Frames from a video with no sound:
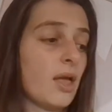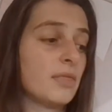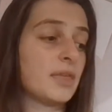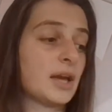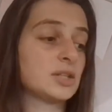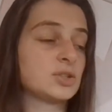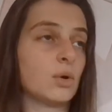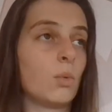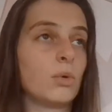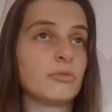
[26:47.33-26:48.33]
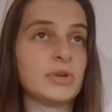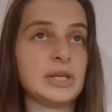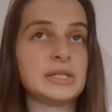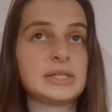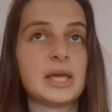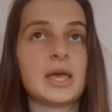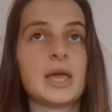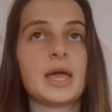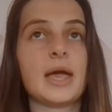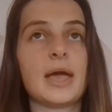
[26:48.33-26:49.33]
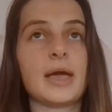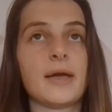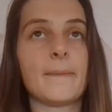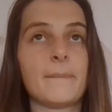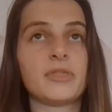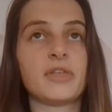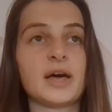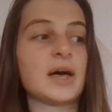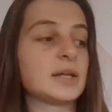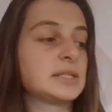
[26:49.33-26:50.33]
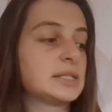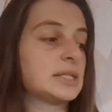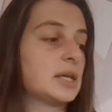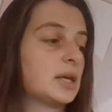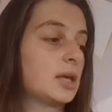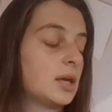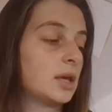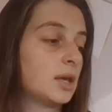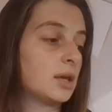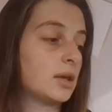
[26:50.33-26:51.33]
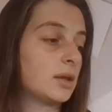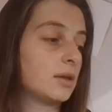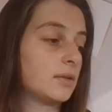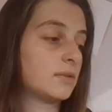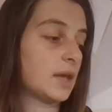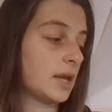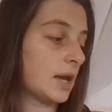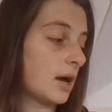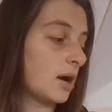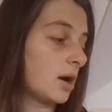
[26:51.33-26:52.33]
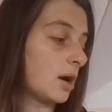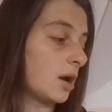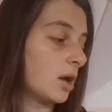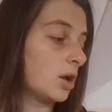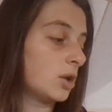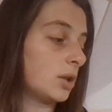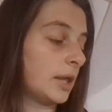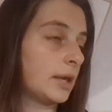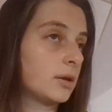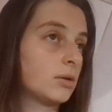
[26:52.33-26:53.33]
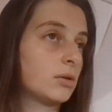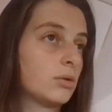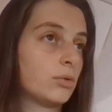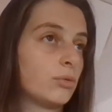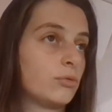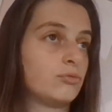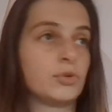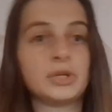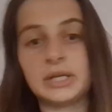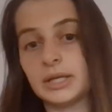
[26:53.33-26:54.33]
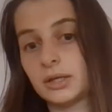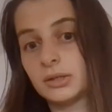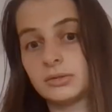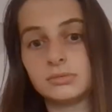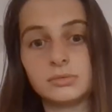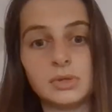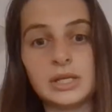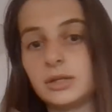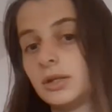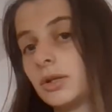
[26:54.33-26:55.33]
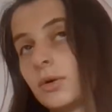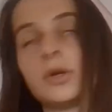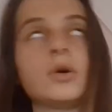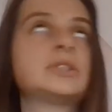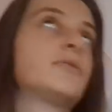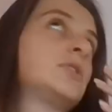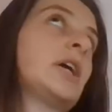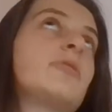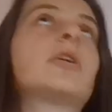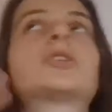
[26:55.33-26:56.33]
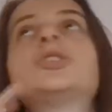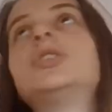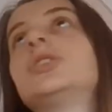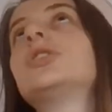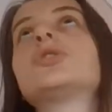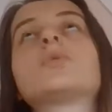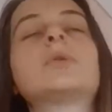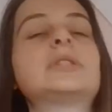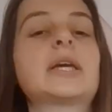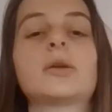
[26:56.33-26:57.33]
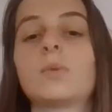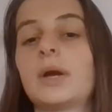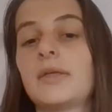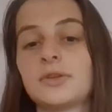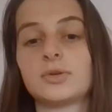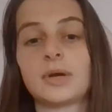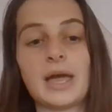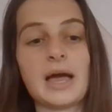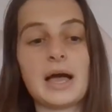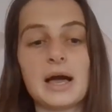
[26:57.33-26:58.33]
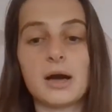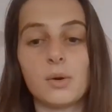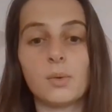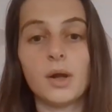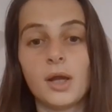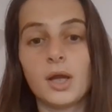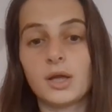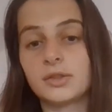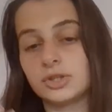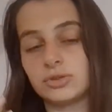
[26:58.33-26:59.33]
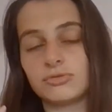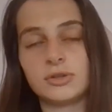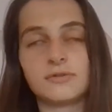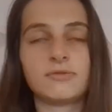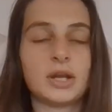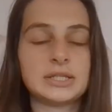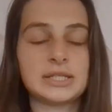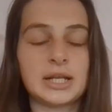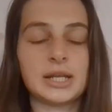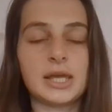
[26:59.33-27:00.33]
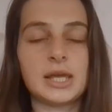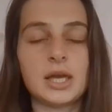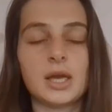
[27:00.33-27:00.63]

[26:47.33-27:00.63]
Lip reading: they are so worried that they are like running in all different directions. They just want to get away. They don't care how. They're just running frantically